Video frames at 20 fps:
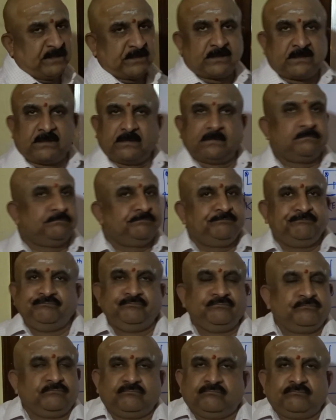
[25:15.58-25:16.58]
Happiness.
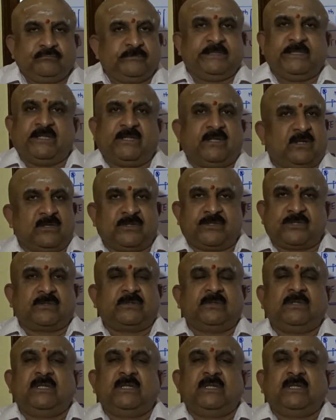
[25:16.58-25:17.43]
Here